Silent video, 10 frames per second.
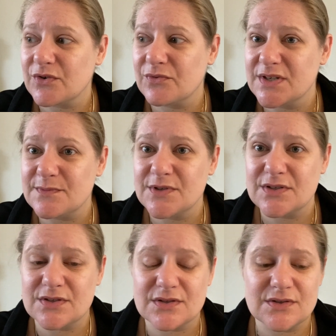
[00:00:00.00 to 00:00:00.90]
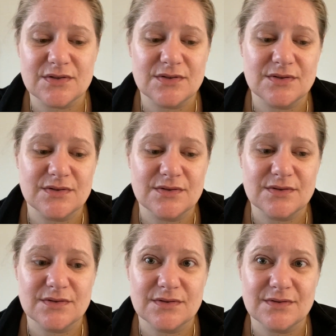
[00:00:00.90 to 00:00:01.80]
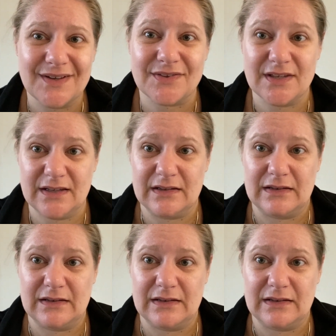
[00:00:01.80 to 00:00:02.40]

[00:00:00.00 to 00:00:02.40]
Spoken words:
Christmas, I think.